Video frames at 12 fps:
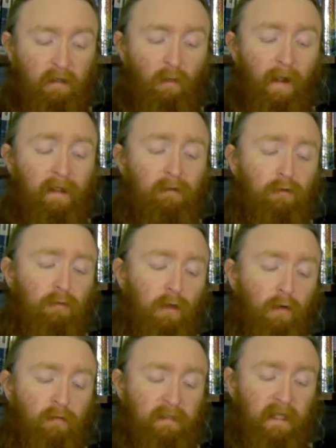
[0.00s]
the way you
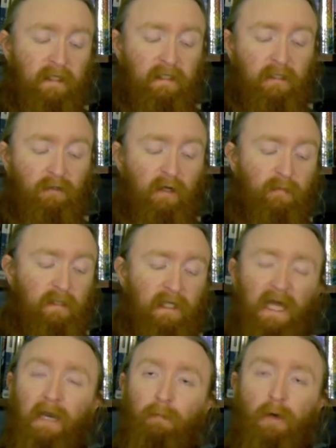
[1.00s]
know things in dreams
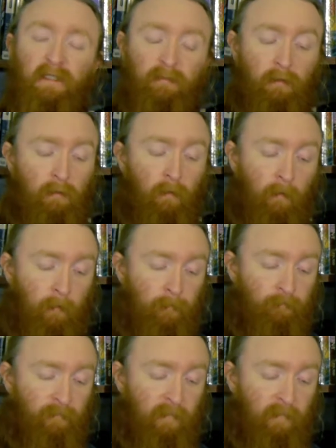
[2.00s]
you cannot possibly know,